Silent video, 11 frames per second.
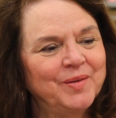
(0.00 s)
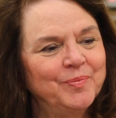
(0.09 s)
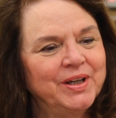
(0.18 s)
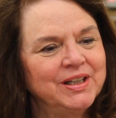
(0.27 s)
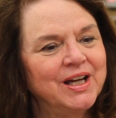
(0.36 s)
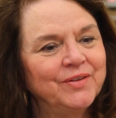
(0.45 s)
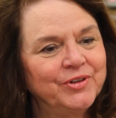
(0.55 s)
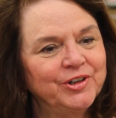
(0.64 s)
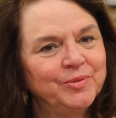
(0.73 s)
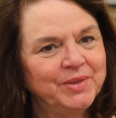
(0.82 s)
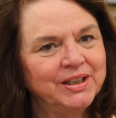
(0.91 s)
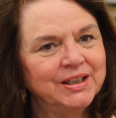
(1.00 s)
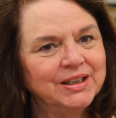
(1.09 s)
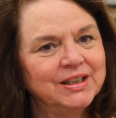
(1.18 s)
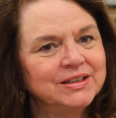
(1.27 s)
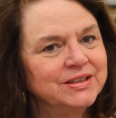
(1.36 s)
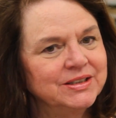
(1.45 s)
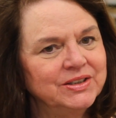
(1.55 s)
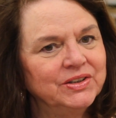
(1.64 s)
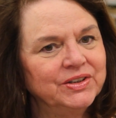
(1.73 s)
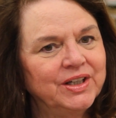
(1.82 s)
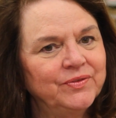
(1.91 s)
but not very many, and
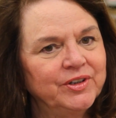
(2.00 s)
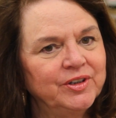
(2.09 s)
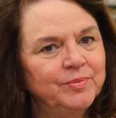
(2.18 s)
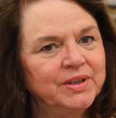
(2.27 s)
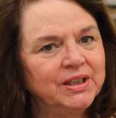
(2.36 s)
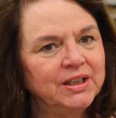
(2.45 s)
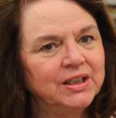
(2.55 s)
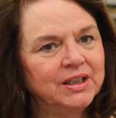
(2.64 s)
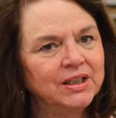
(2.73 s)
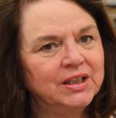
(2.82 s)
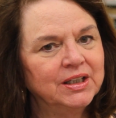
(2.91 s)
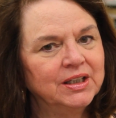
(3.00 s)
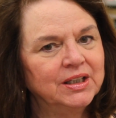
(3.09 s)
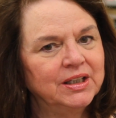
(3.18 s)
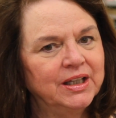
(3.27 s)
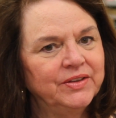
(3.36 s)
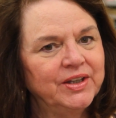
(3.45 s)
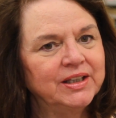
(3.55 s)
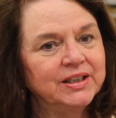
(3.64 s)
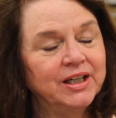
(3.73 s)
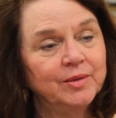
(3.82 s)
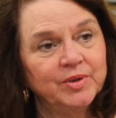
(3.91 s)
still not very many at that
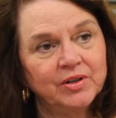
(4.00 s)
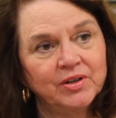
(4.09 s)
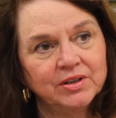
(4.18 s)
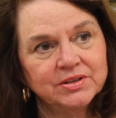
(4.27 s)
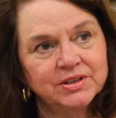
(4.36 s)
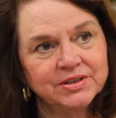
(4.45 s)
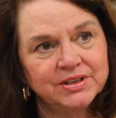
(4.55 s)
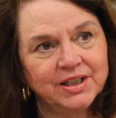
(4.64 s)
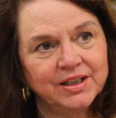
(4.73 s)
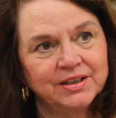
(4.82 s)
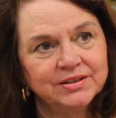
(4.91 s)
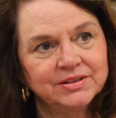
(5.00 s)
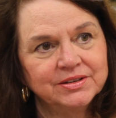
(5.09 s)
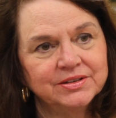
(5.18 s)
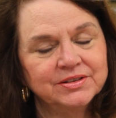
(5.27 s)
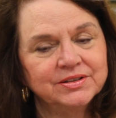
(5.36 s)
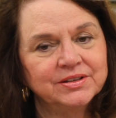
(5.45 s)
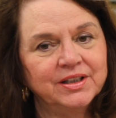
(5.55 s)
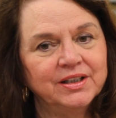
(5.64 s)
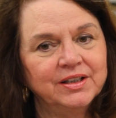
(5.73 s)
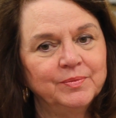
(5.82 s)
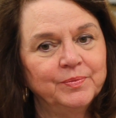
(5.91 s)
time in arts and sciences,
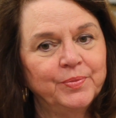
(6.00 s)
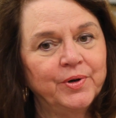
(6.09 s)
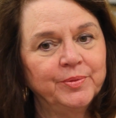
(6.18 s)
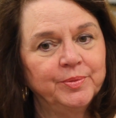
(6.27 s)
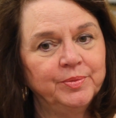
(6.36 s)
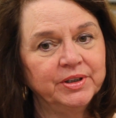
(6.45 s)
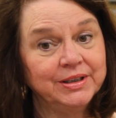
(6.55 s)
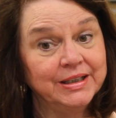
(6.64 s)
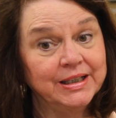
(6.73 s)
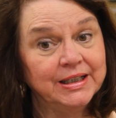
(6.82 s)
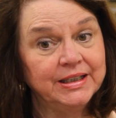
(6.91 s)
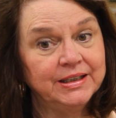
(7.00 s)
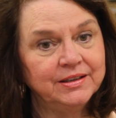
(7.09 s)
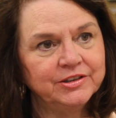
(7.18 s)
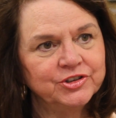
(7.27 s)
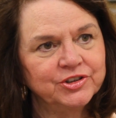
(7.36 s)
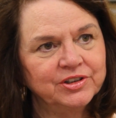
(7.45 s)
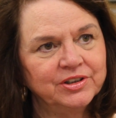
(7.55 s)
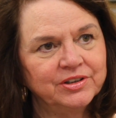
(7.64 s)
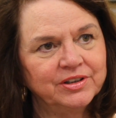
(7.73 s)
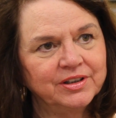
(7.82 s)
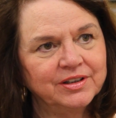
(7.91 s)
and probably none in
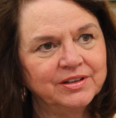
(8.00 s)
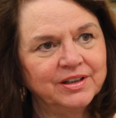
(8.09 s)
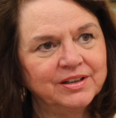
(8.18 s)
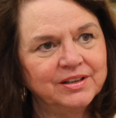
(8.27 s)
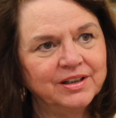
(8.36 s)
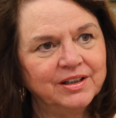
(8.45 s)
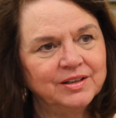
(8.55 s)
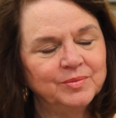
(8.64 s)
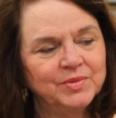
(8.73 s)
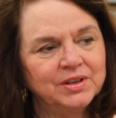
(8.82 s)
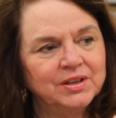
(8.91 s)
engineering at that time.